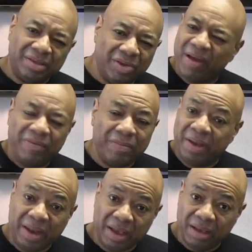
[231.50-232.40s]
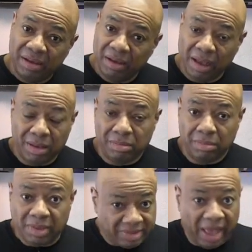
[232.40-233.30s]
So have you been there?
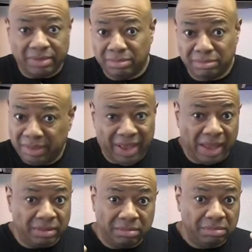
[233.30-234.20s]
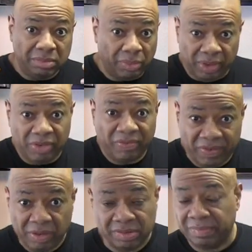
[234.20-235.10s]
Is that the way you
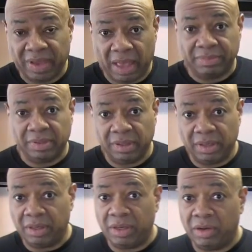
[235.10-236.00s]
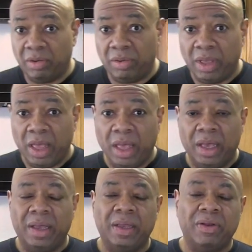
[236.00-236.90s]
feel sometimes? What
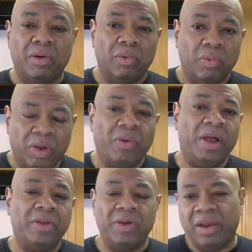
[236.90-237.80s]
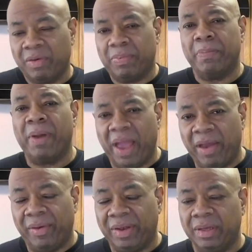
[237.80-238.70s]
do I do? How do I
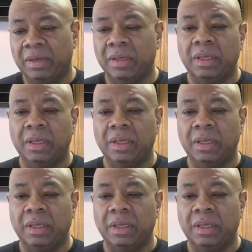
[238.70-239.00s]
prepare it?